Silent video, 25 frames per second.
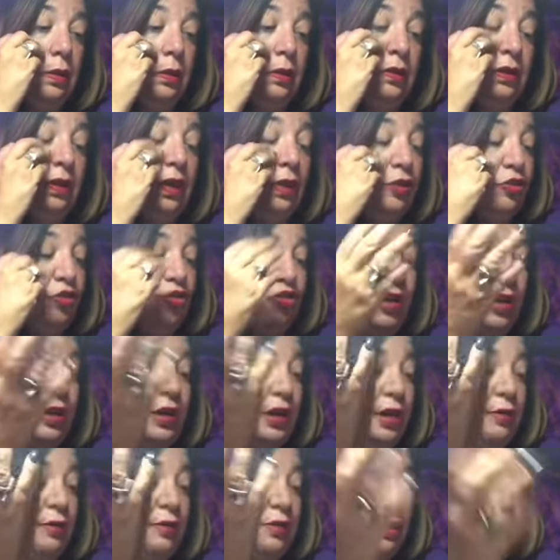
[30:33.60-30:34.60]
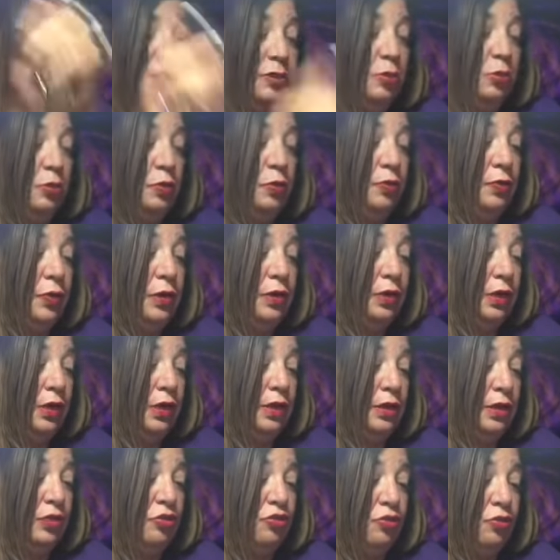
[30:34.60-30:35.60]
sun is shining, everything is beautiful,
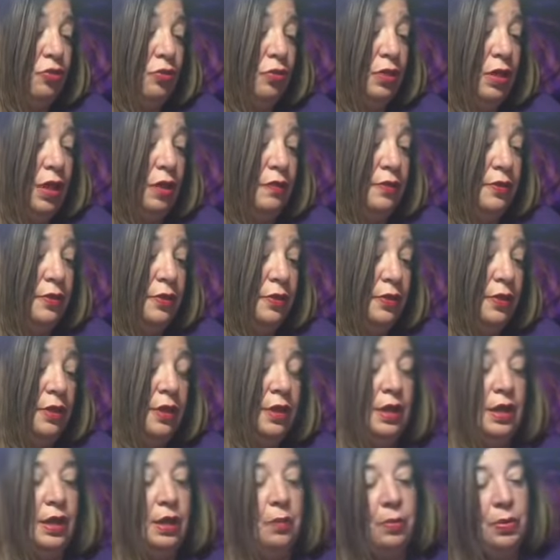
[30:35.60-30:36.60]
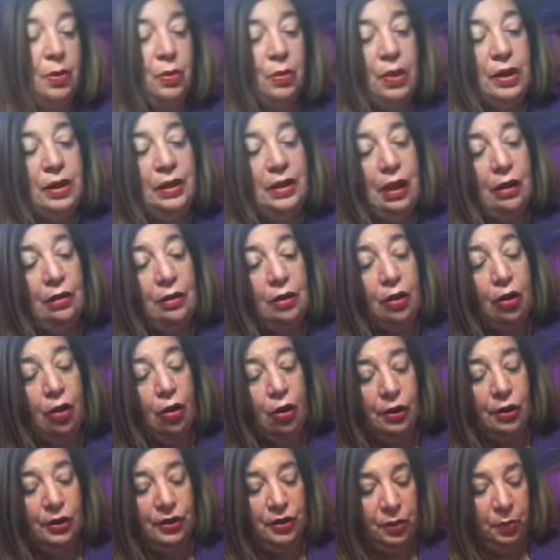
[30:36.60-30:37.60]
unconditional love here. But right now the
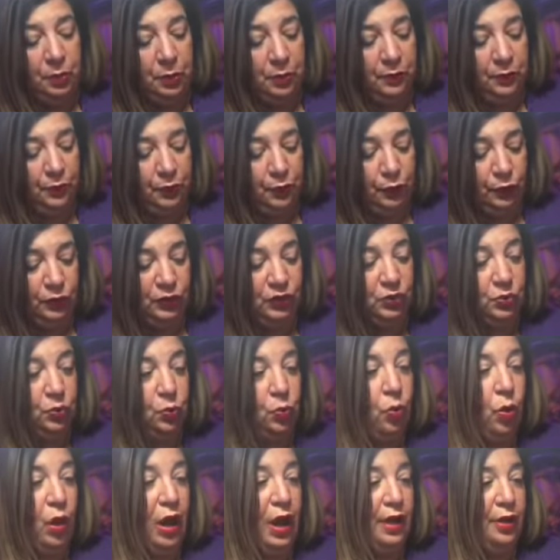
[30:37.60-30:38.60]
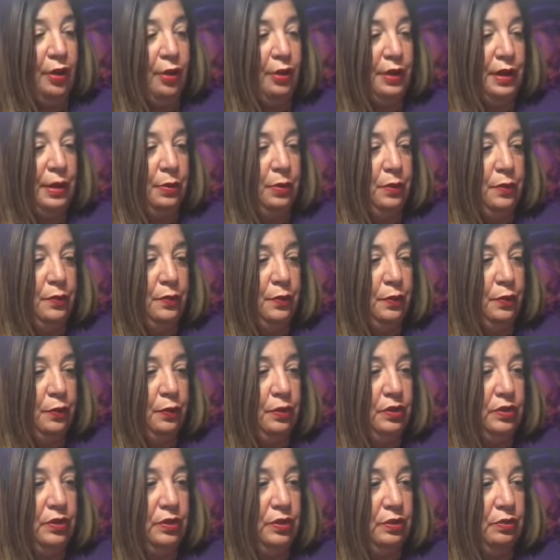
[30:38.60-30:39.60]
cards are reversed. Why are they
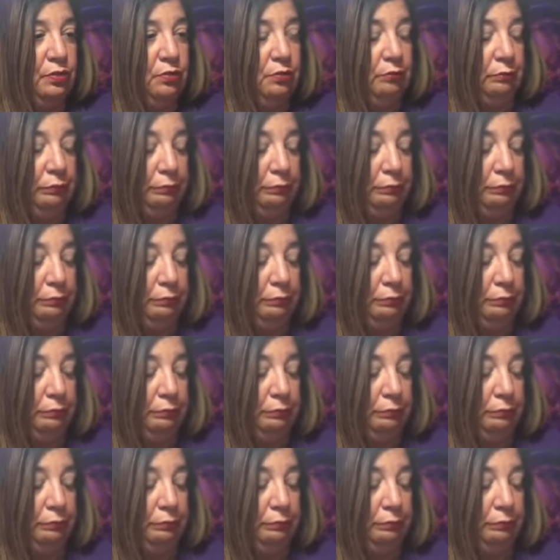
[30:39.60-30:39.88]
reversed?